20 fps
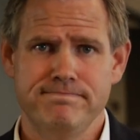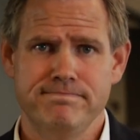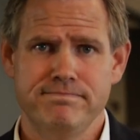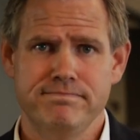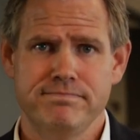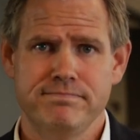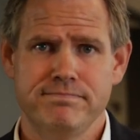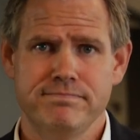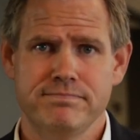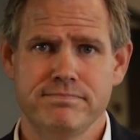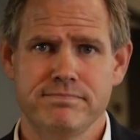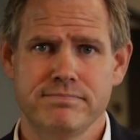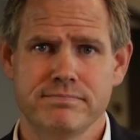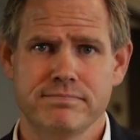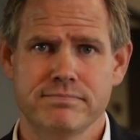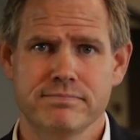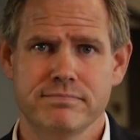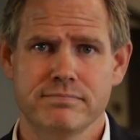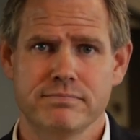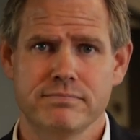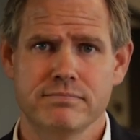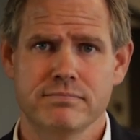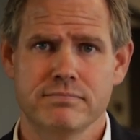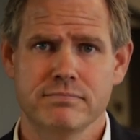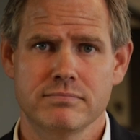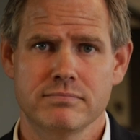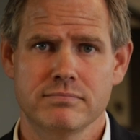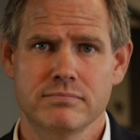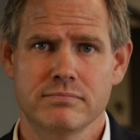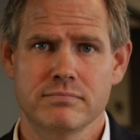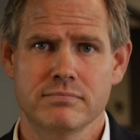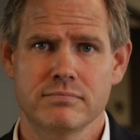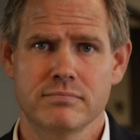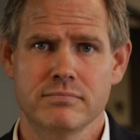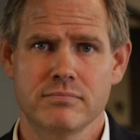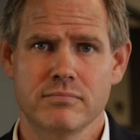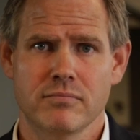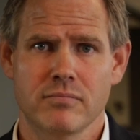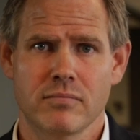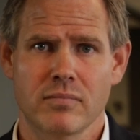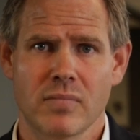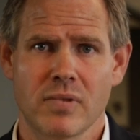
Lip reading: (silence)